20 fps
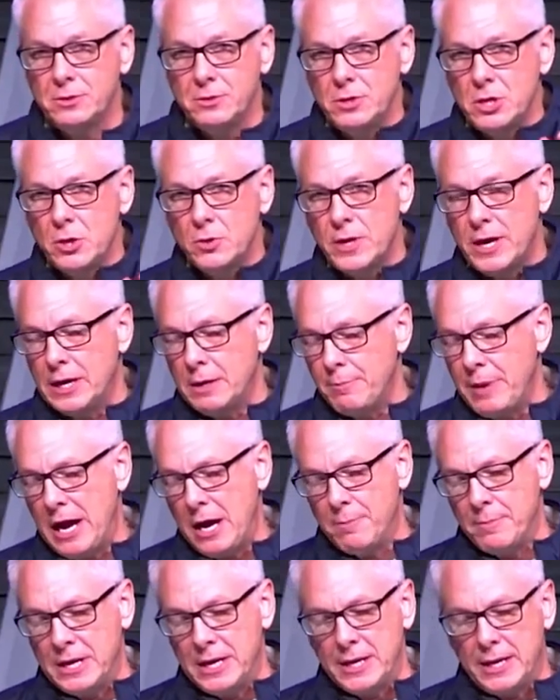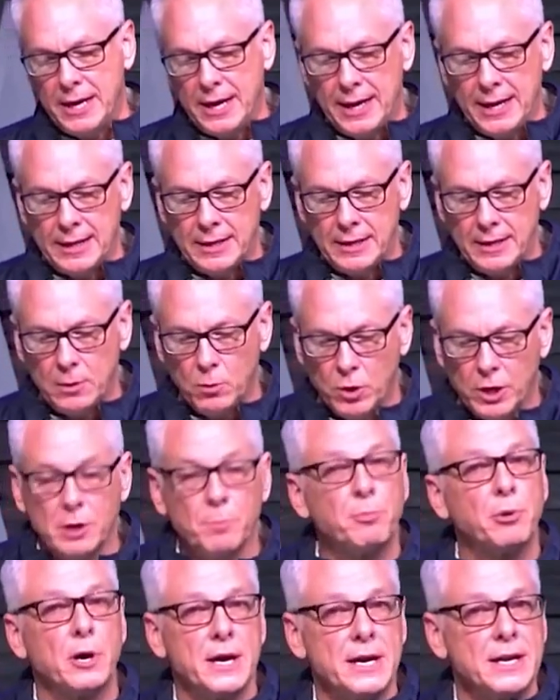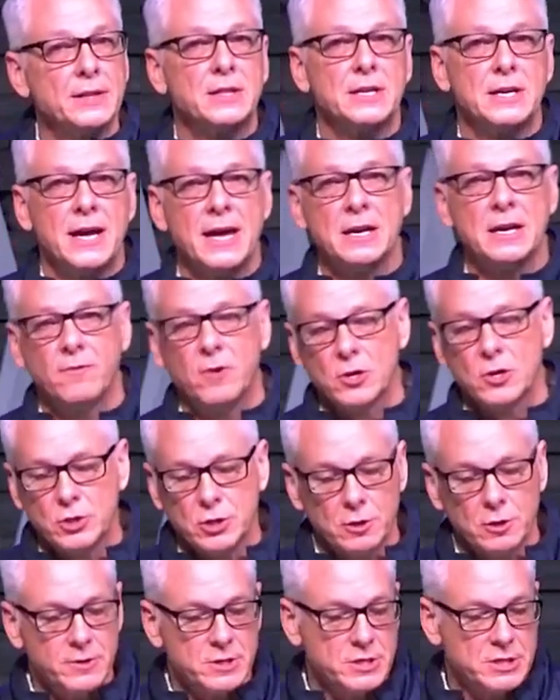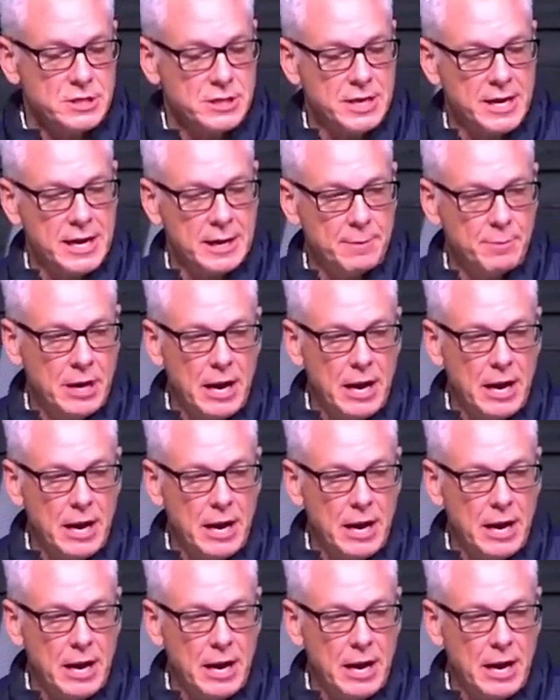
You know that about me, and we're going to pray it at the end of our service today.